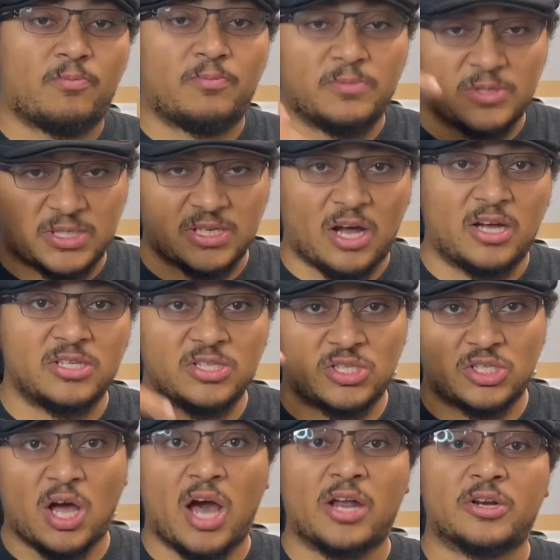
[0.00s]
sons,
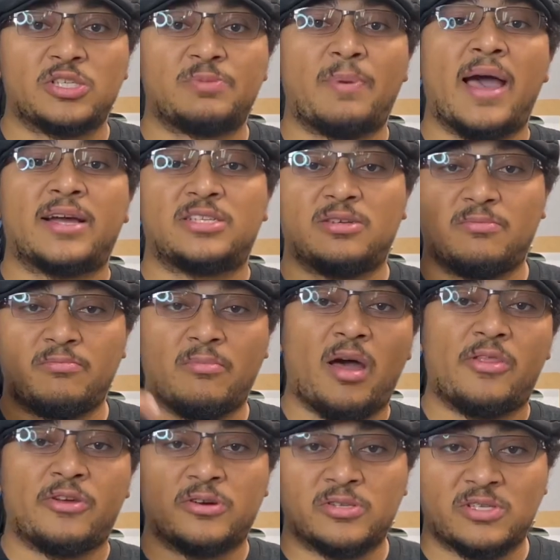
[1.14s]
daughters, back to
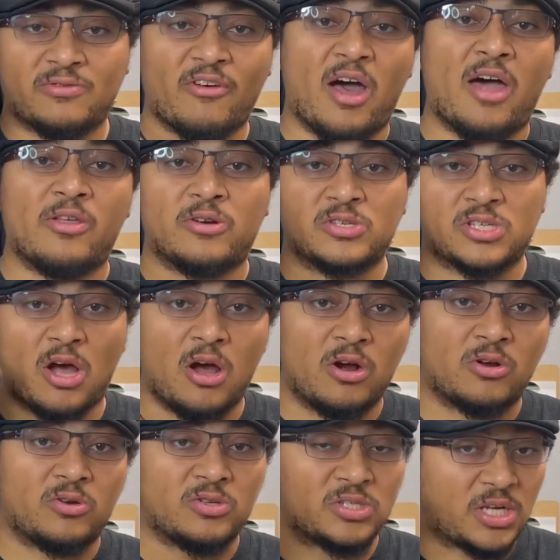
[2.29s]
mothers, fathers,
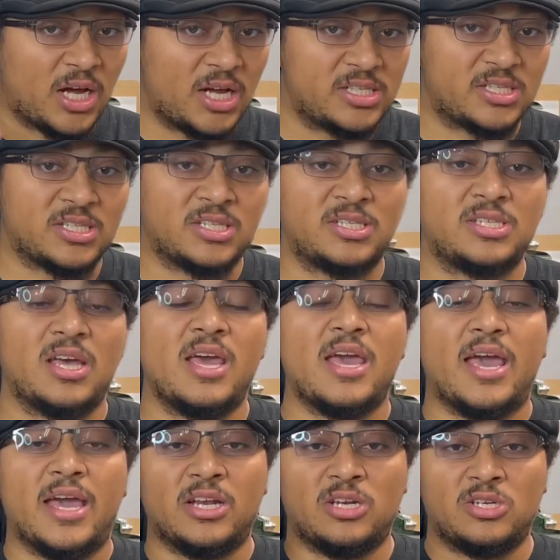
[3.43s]
uncles, cousins.
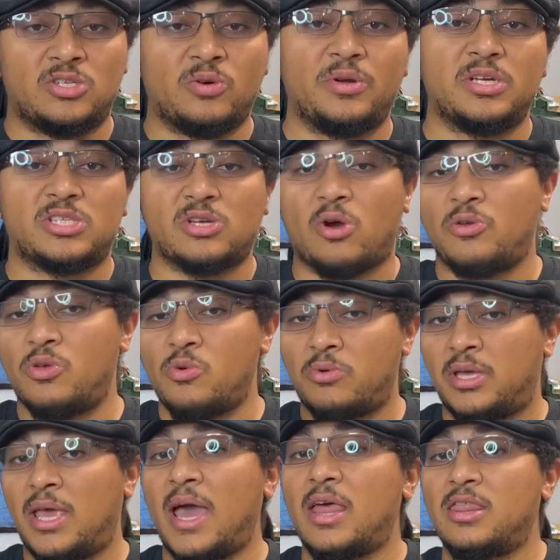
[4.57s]
And in doing so, you
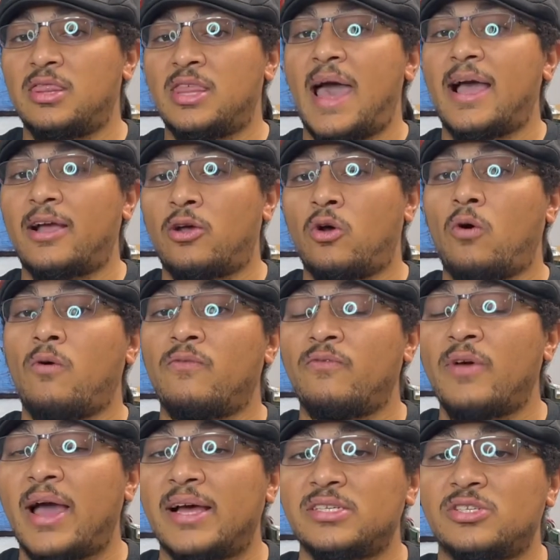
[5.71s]
get that goal
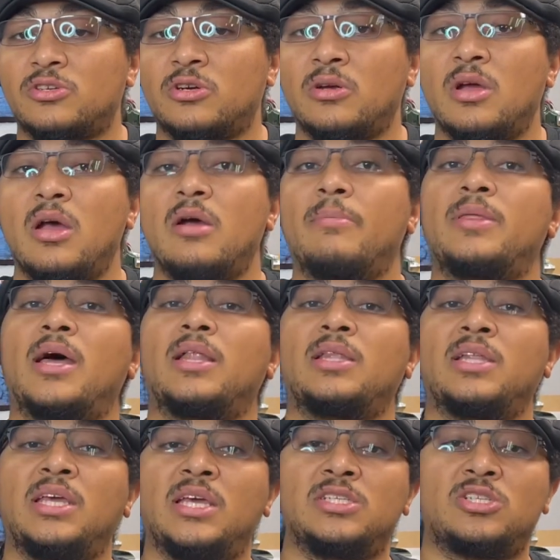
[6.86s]
faster, but that
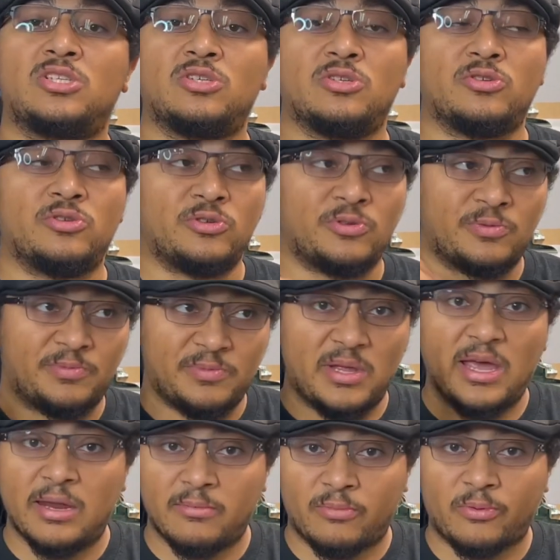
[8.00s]
leads to
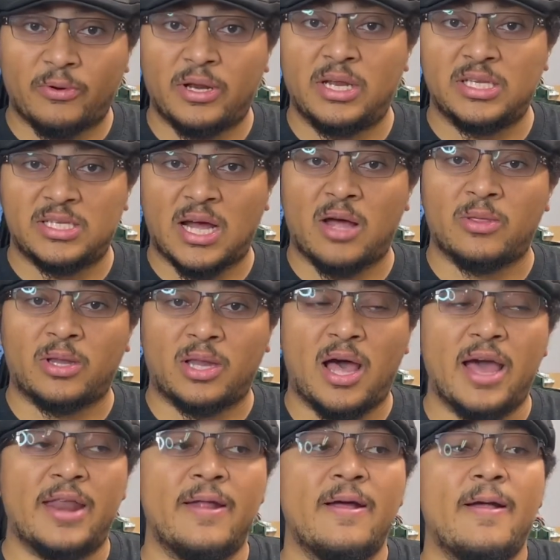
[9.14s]
inbreeding down the
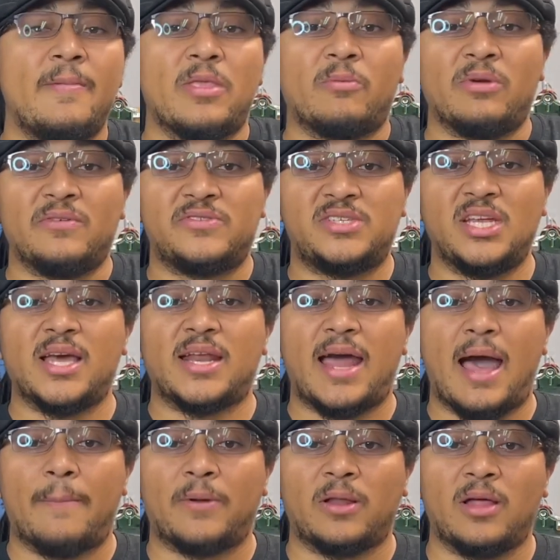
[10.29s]
line. And we've seen that
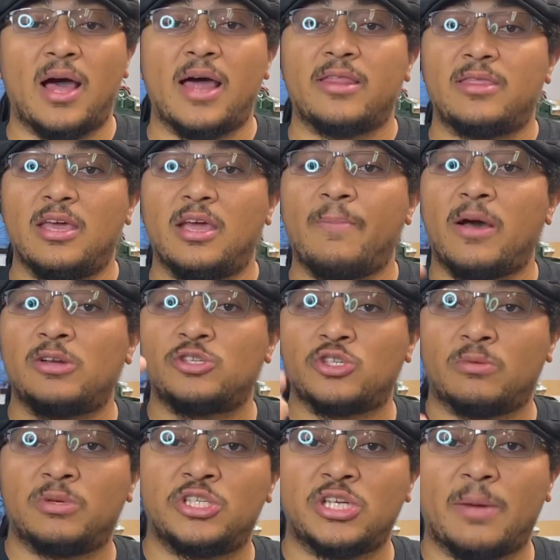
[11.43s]
happen a lot. Think about
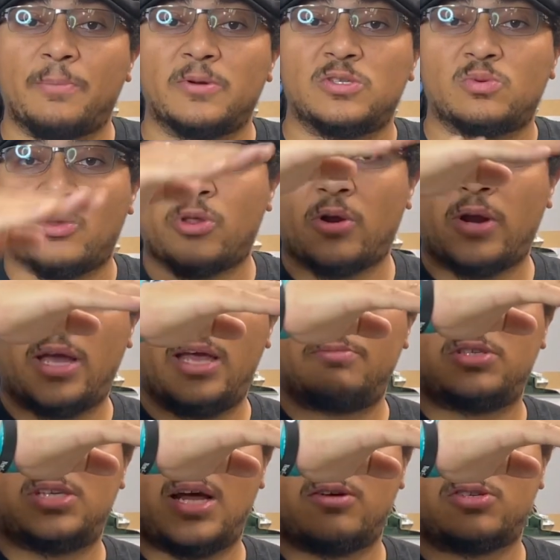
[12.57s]
German Shepherds, where their
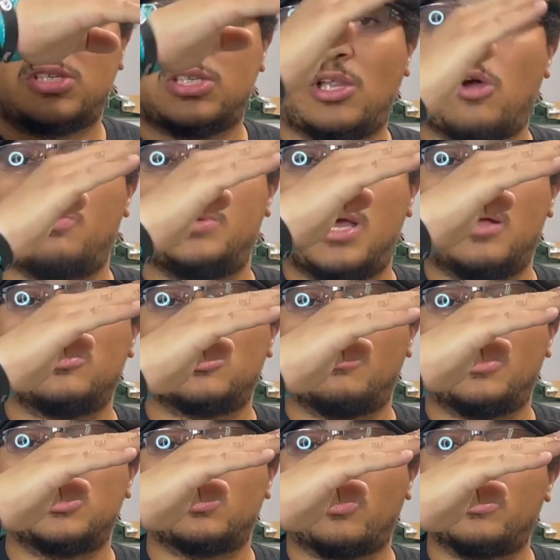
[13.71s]
hips now slope down so
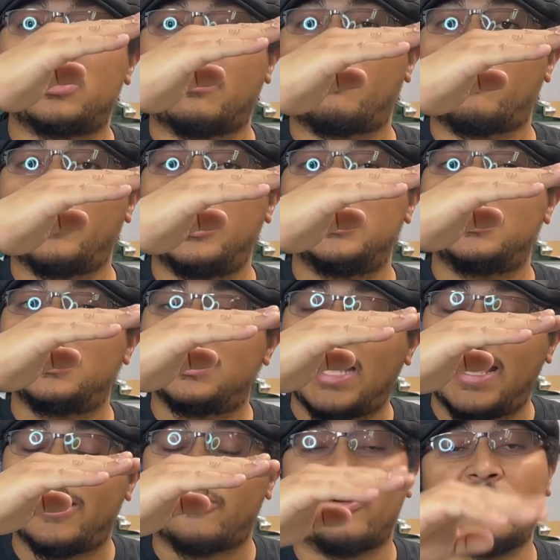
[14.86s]
much where it's a breed
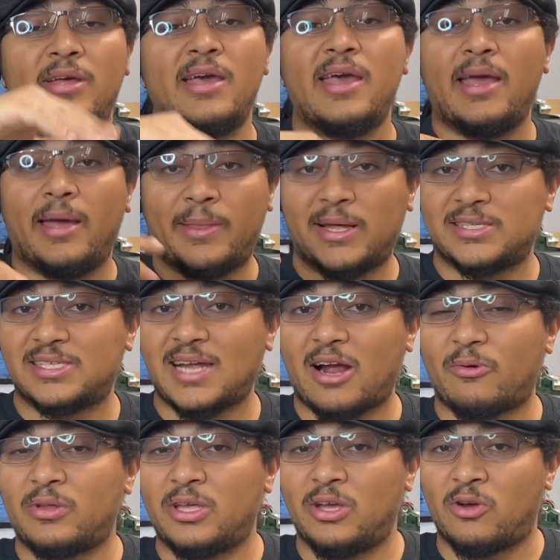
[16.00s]
standard. And that's
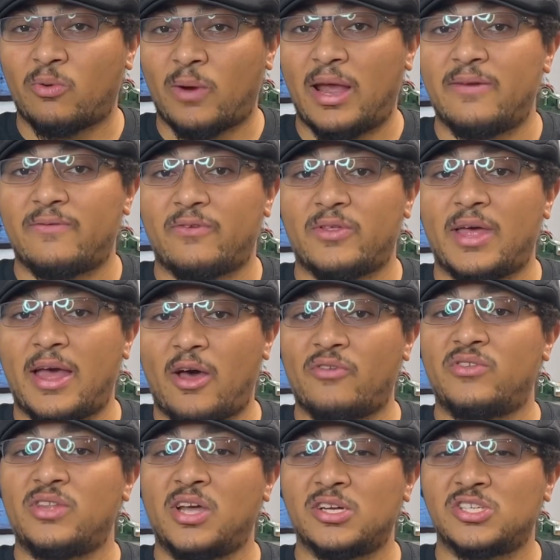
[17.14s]
not really great for the health
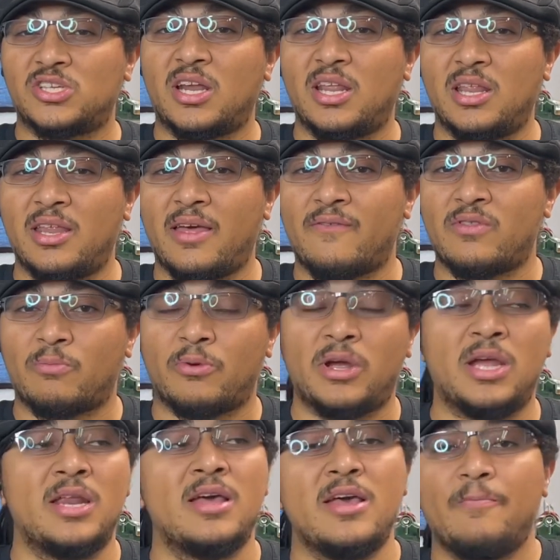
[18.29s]
and longevity of the
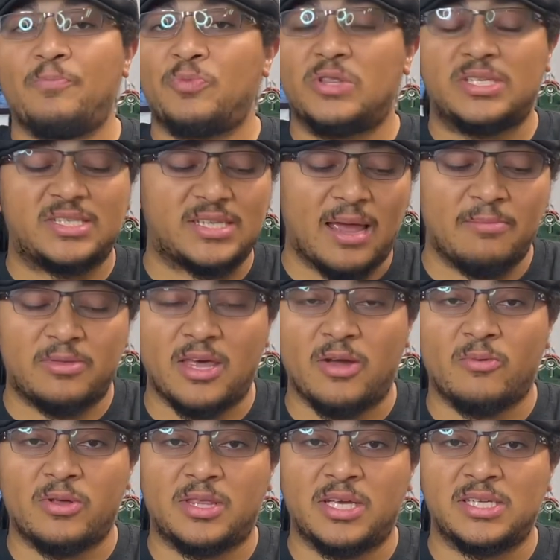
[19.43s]
breed. The same thing
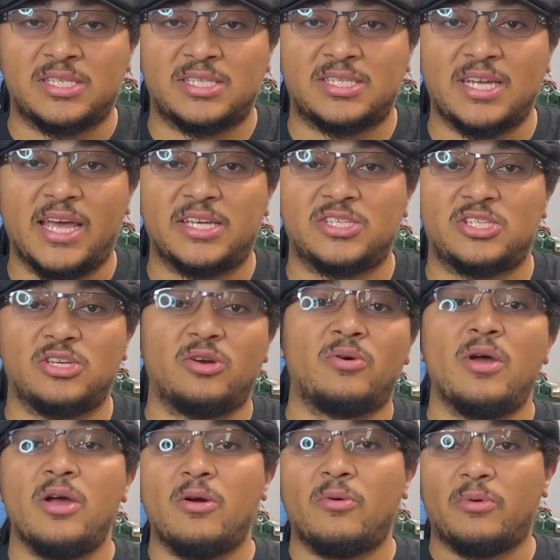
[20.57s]
with these snakes, too.
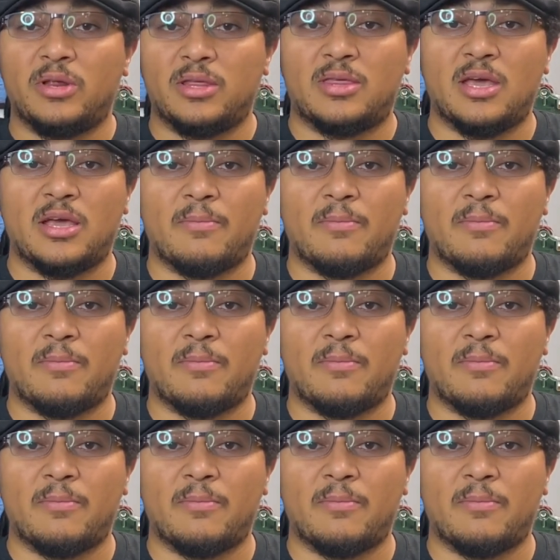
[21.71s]
When you think